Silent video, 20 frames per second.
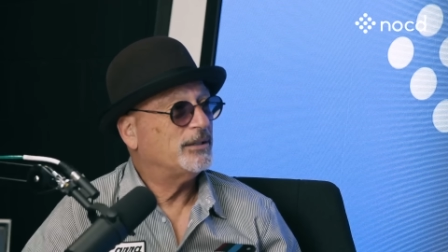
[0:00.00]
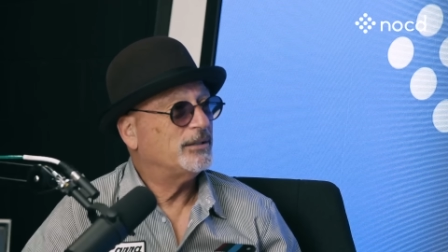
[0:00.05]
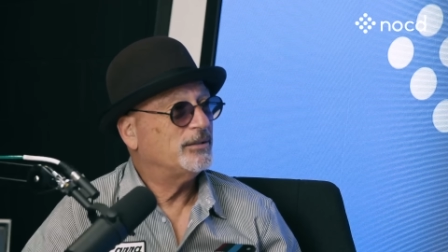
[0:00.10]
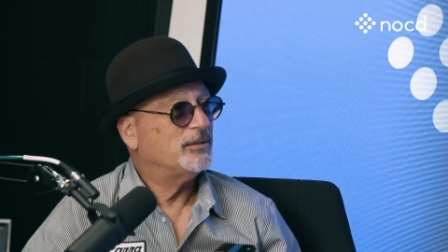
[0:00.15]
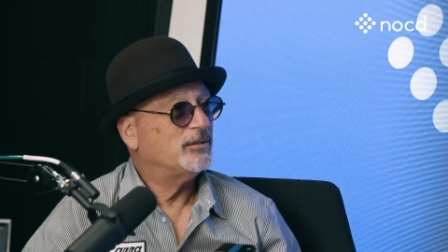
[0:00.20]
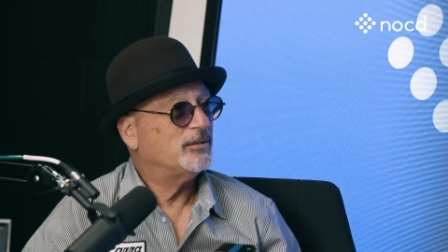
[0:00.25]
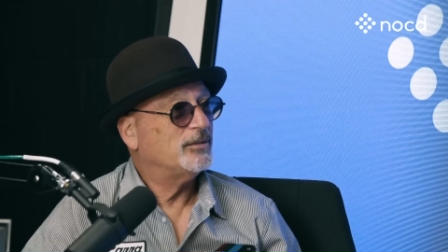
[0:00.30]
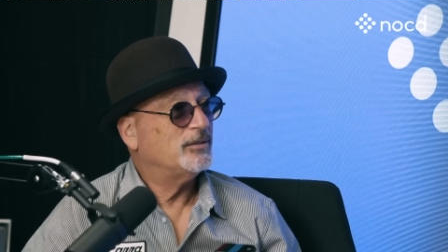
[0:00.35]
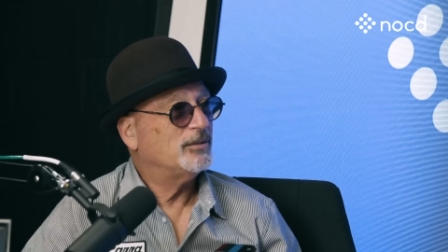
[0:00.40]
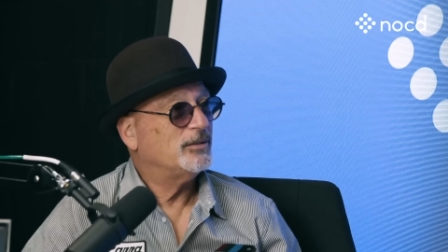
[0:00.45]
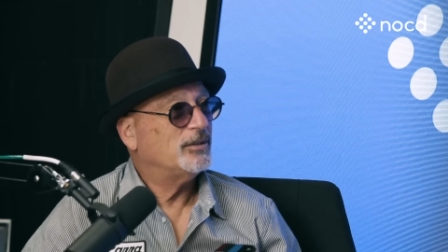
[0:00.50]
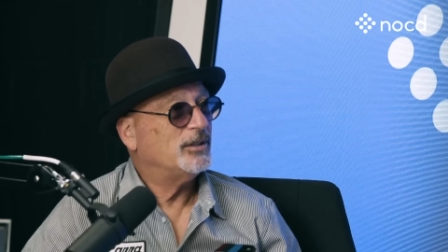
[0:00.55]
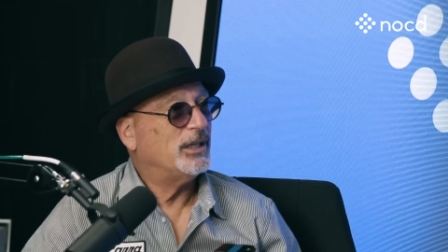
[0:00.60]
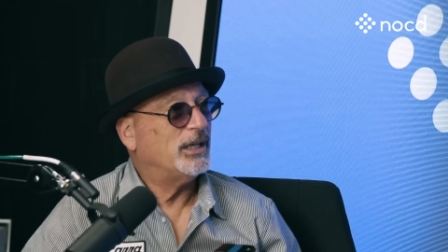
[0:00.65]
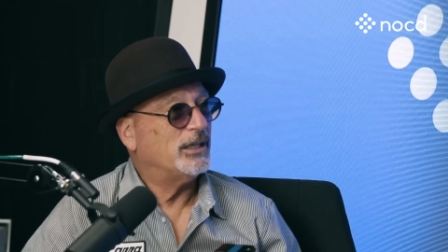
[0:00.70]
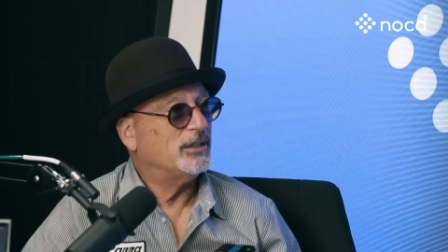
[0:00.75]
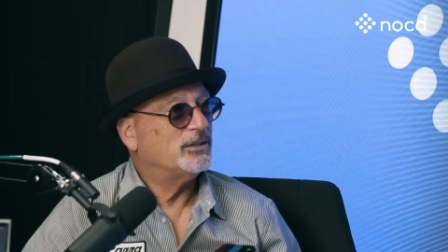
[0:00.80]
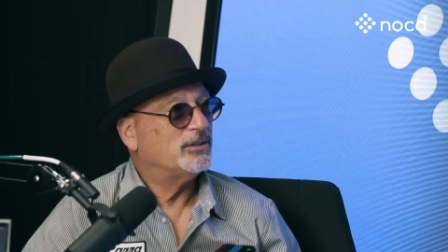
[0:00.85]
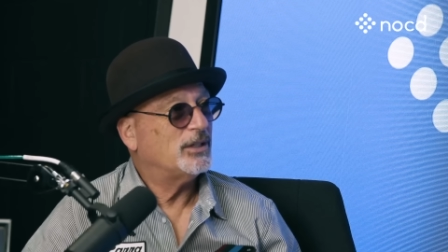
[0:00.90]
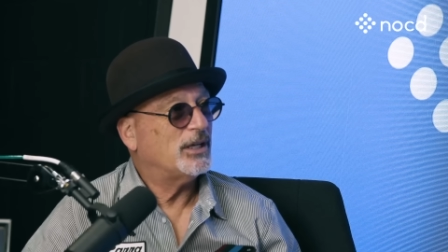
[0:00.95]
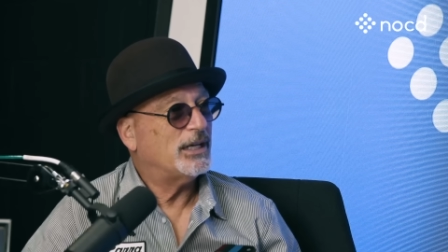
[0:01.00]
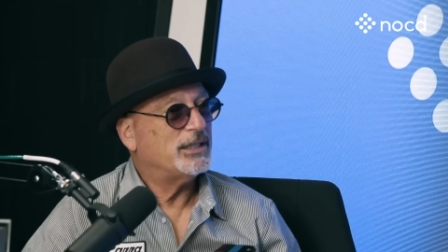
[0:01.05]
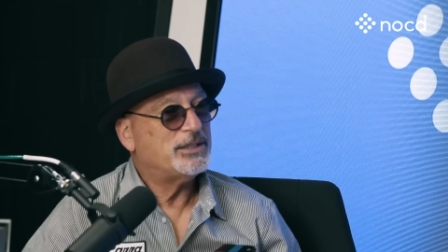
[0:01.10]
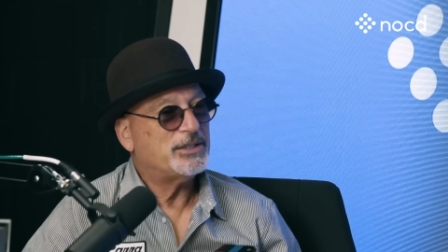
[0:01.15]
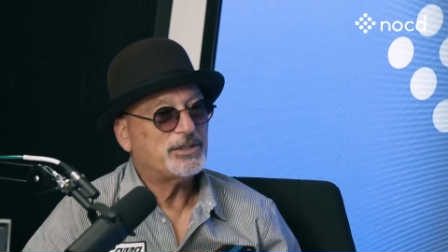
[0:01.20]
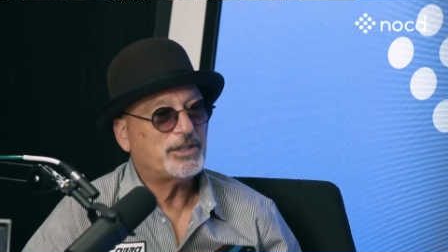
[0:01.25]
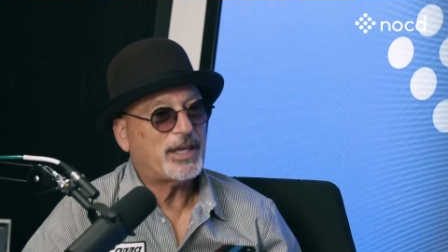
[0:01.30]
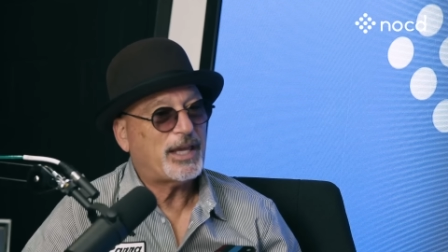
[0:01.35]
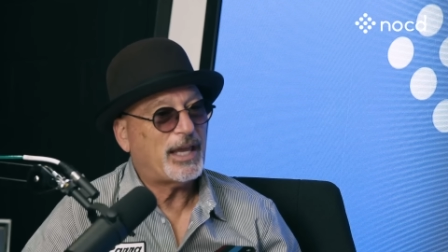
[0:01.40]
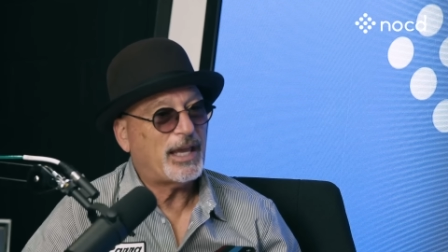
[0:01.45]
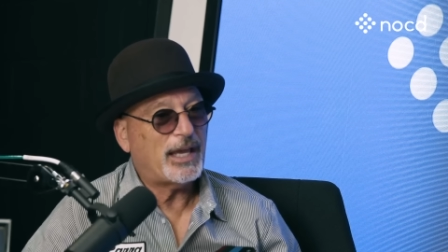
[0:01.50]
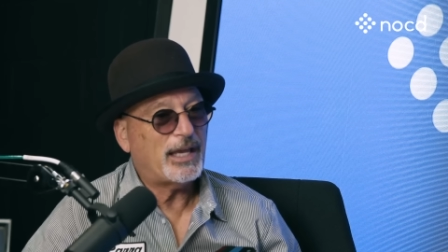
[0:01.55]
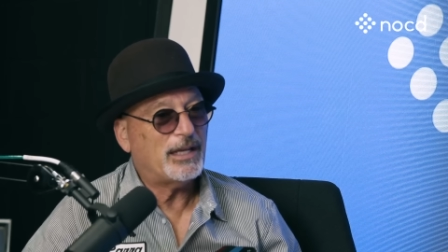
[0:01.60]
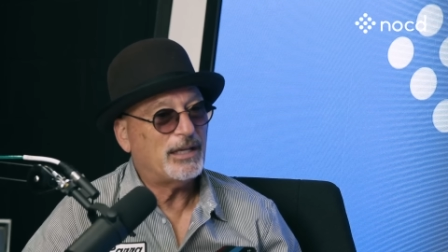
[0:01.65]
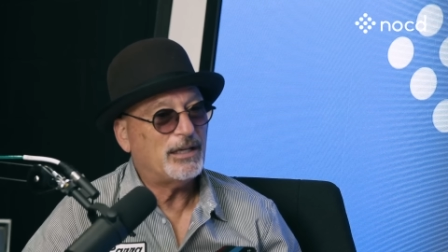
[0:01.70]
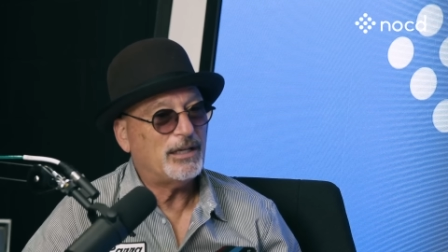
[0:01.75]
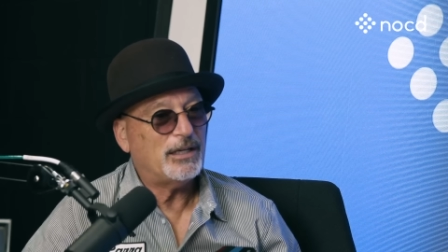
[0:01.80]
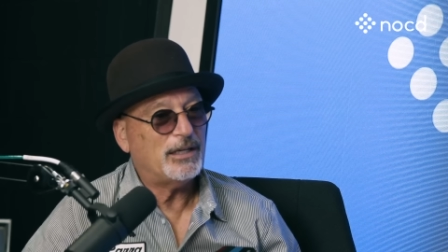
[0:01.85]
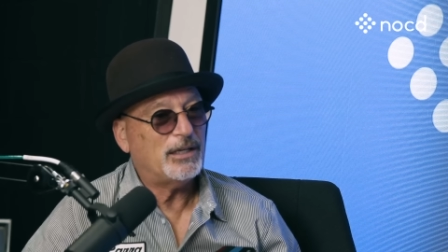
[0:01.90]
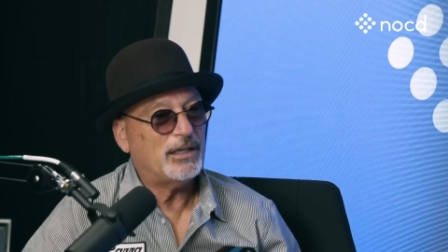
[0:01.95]
Mm-hmm. Yes, I just
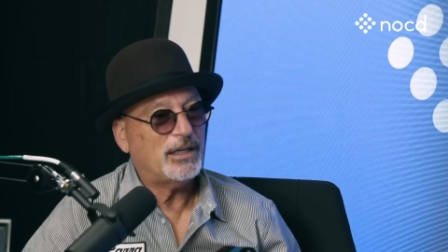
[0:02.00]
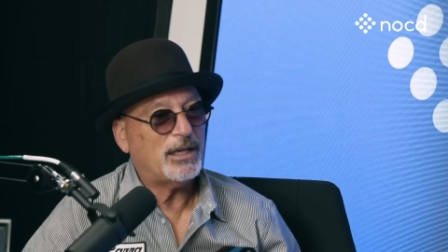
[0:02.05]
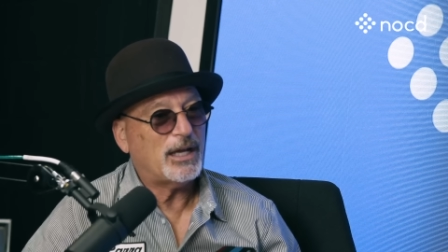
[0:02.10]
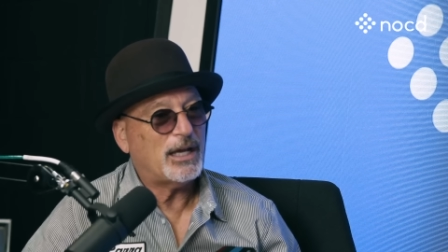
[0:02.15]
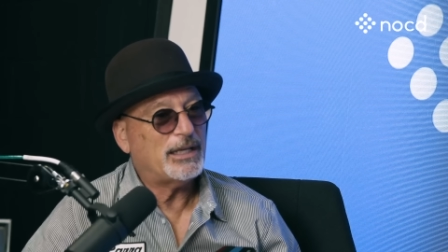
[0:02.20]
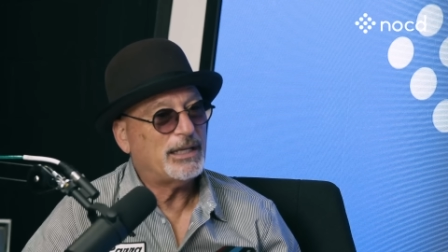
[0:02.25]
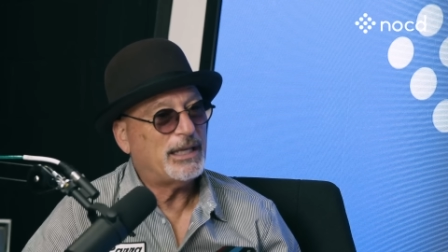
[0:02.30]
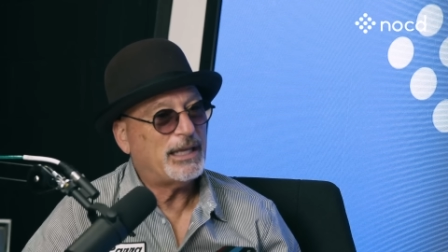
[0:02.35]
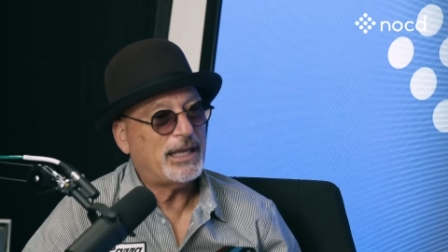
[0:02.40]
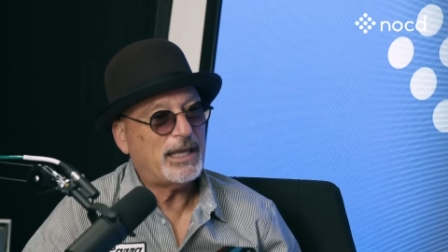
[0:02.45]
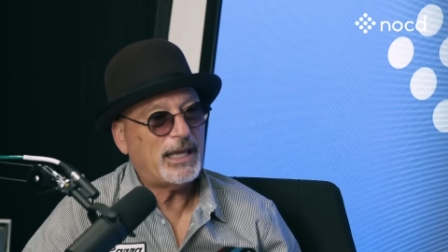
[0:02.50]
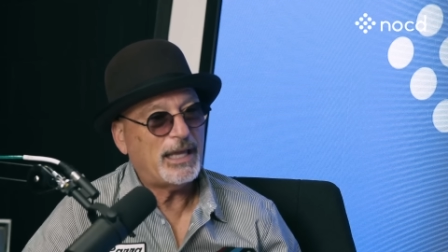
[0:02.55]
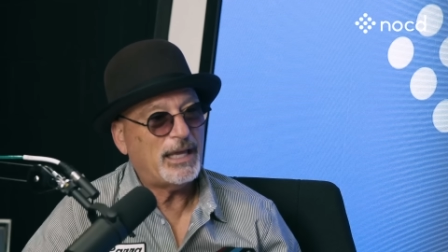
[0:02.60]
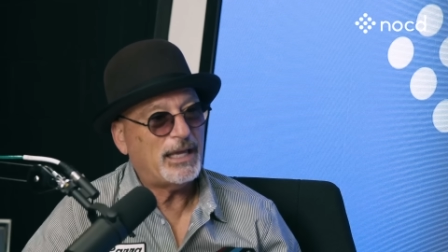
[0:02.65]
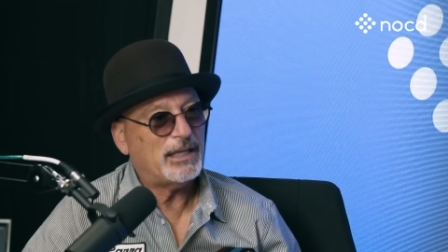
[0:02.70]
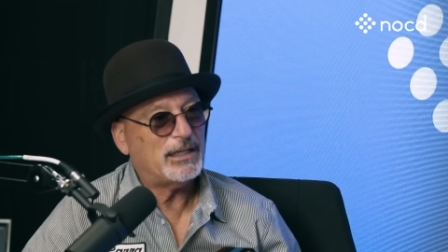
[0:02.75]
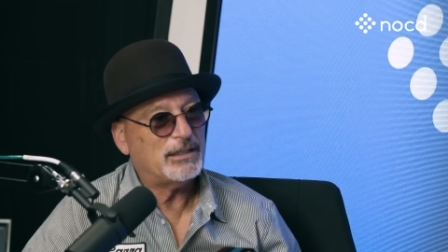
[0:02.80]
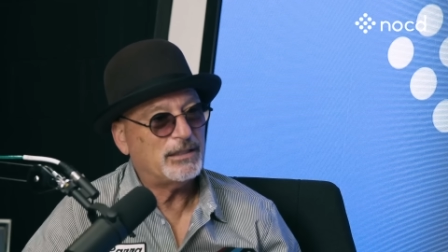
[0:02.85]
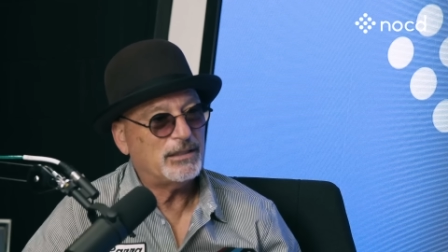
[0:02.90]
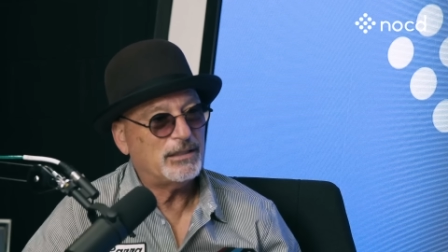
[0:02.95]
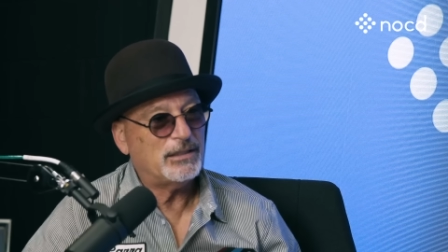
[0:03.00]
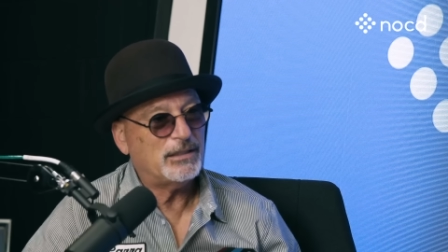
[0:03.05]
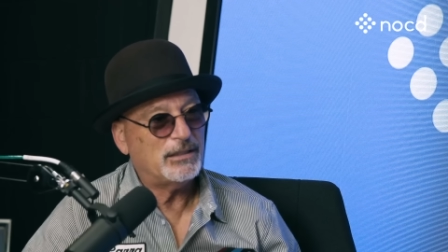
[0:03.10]
can't, I can't